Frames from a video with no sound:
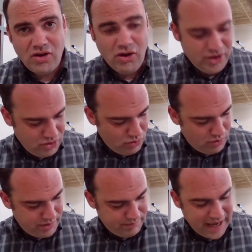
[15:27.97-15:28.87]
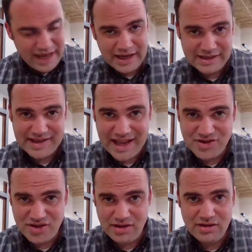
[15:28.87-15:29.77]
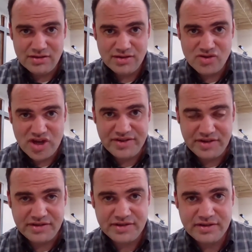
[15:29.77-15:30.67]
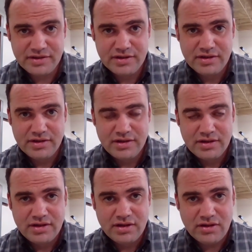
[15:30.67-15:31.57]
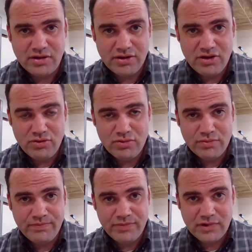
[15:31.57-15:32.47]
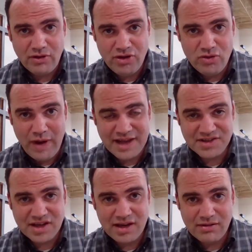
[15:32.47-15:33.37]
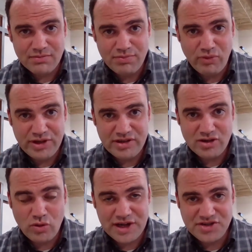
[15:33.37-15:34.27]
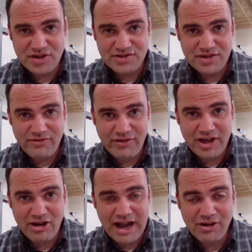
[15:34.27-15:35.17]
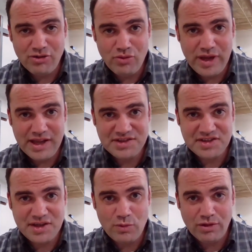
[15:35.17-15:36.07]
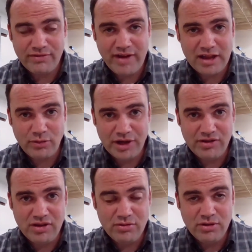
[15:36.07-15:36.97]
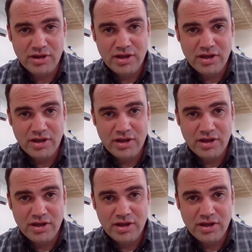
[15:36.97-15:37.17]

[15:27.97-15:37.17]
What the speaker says: Are you paying attention to Jesus? Are you asking pointed questions to figure out who he is? Is he worth following to you?